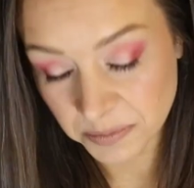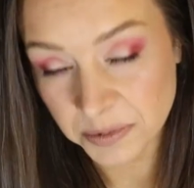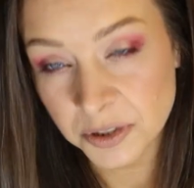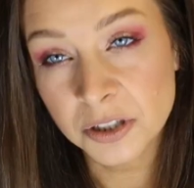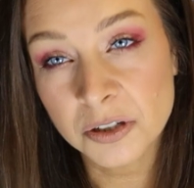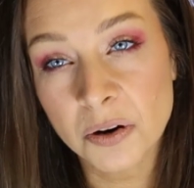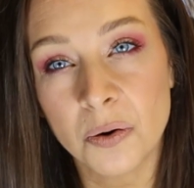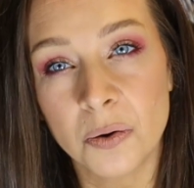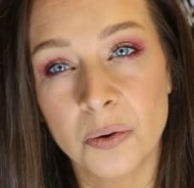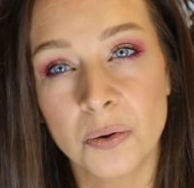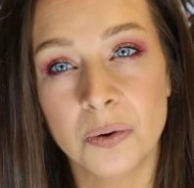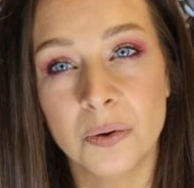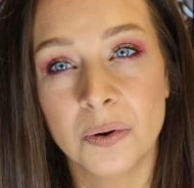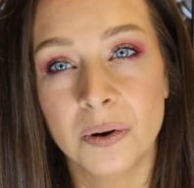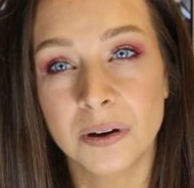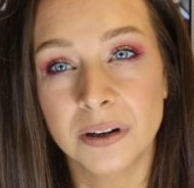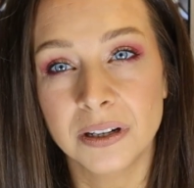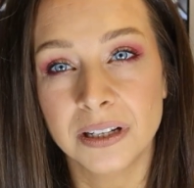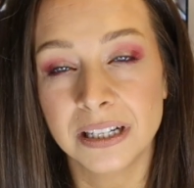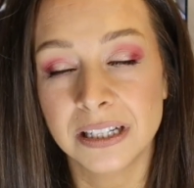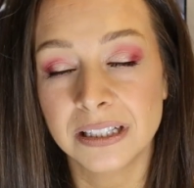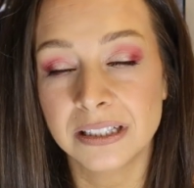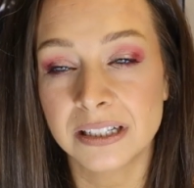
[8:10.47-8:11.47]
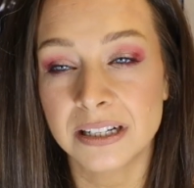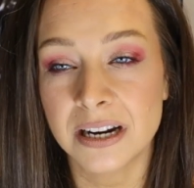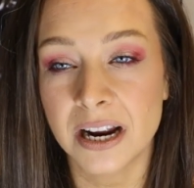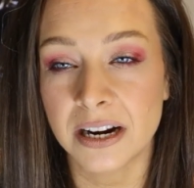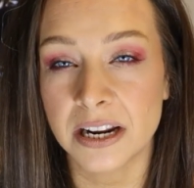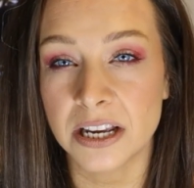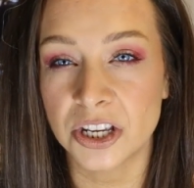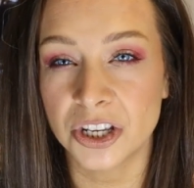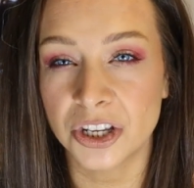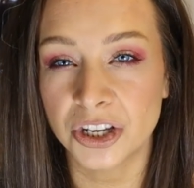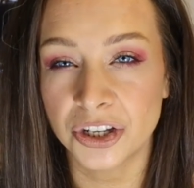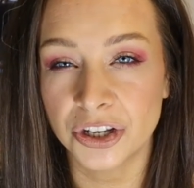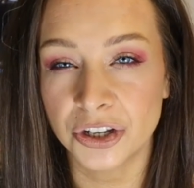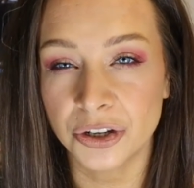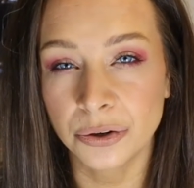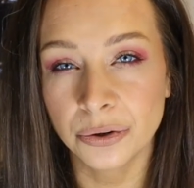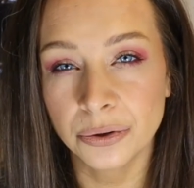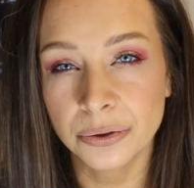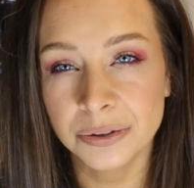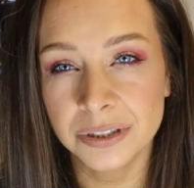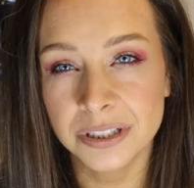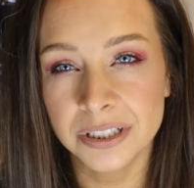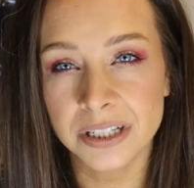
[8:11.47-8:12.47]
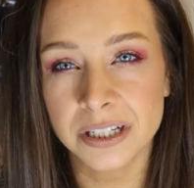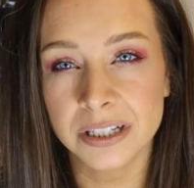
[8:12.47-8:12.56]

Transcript: So it's not a huge